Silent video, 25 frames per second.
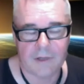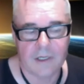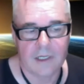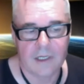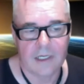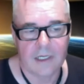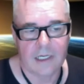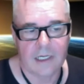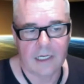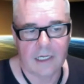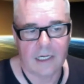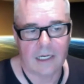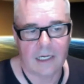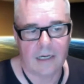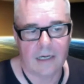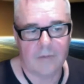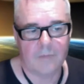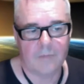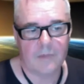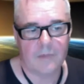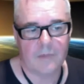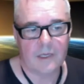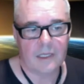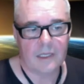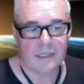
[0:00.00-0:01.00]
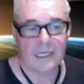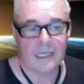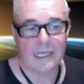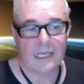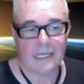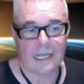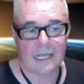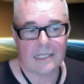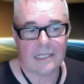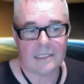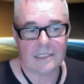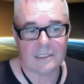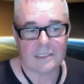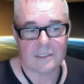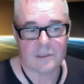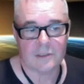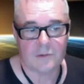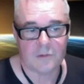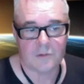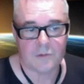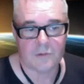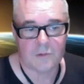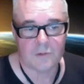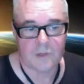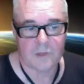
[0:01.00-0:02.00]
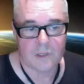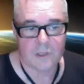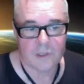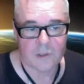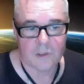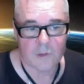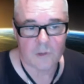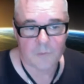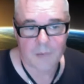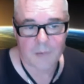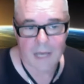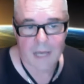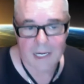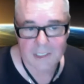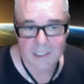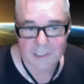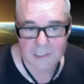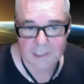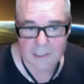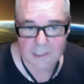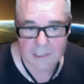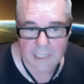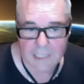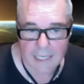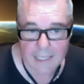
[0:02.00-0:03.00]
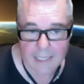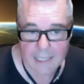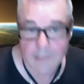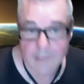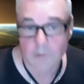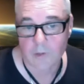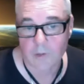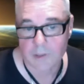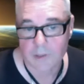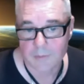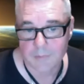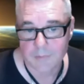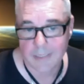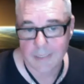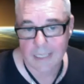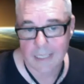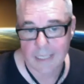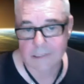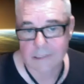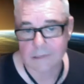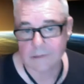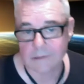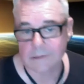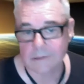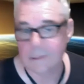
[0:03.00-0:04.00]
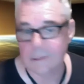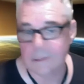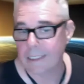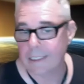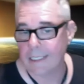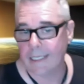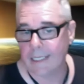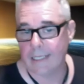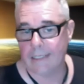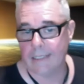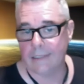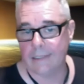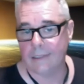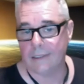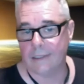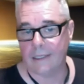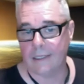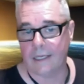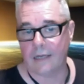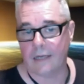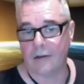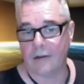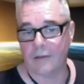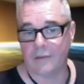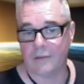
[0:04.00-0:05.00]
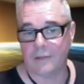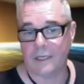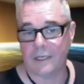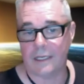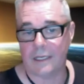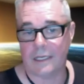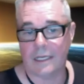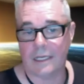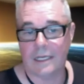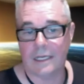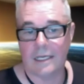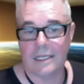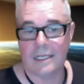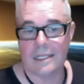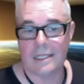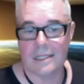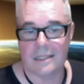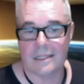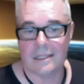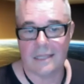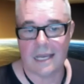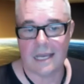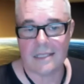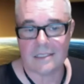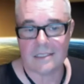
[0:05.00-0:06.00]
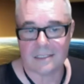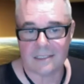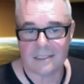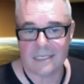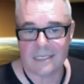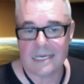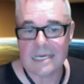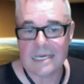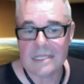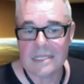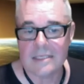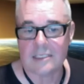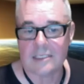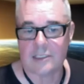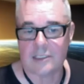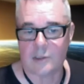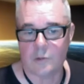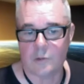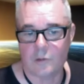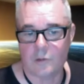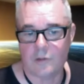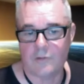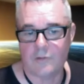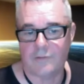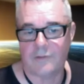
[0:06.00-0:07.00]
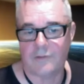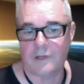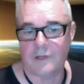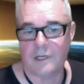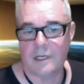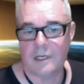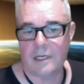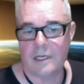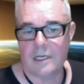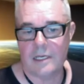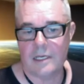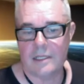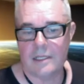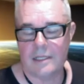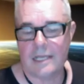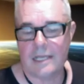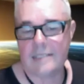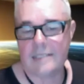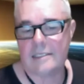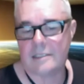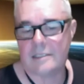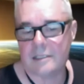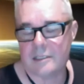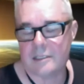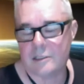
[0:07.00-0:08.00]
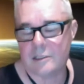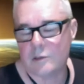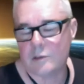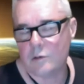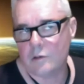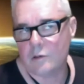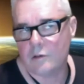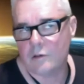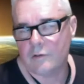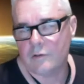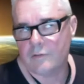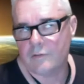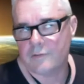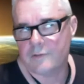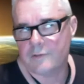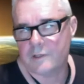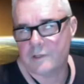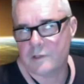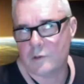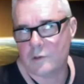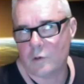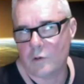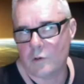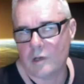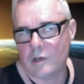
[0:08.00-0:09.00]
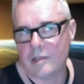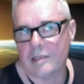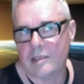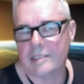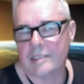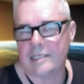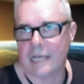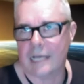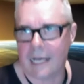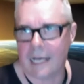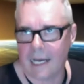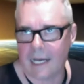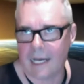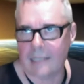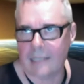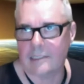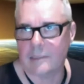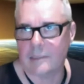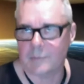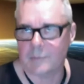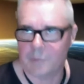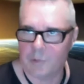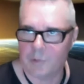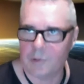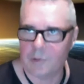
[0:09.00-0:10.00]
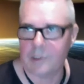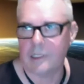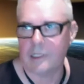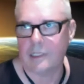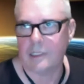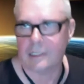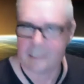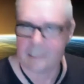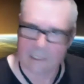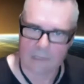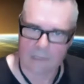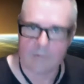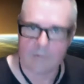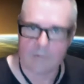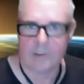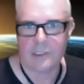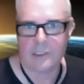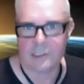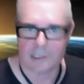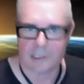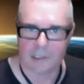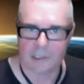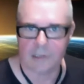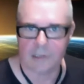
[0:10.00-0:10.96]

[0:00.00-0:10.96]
that adds to your passion and your compassion. And I think that's the sort of story that's hard to put in a TV show,